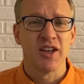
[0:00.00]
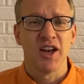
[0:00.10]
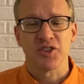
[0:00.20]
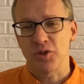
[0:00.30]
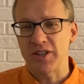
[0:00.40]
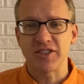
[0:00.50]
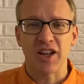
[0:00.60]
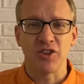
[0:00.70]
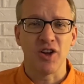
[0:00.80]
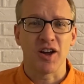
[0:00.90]
So let's take
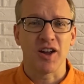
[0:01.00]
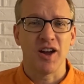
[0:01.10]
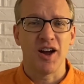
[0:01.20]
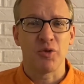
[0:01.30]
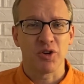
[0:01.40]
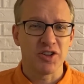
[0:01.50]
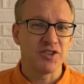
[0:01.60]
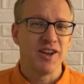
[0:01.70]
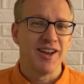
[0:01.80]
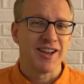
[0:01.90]
a look. Uh, we're
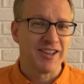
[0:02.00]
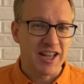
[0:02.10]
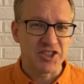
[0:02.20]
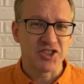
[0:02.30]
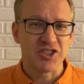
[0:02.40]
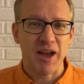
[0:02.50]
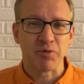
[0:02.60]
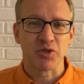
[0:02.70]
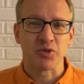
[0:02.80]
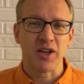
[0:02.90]
in Galatians chapter
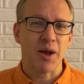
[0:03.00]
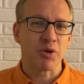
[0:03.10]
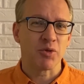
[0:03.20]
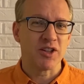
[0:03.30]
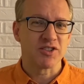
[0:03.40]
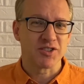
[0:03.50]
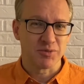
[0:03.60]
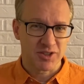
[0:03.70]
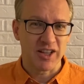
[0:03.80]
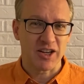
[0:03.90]
3, and I'm going to read some
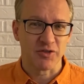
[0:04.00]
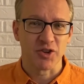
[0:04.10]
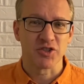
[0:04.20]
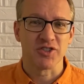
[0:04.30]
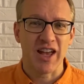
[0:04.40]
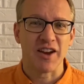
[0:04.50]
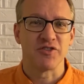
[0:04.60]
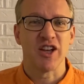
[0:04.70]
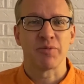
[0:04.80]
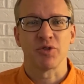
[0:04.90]
select verses out of
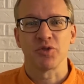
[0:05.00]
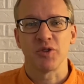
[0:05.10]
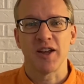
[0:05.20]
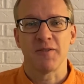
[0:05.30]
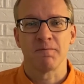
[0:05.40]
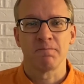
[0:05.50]
chapter 3.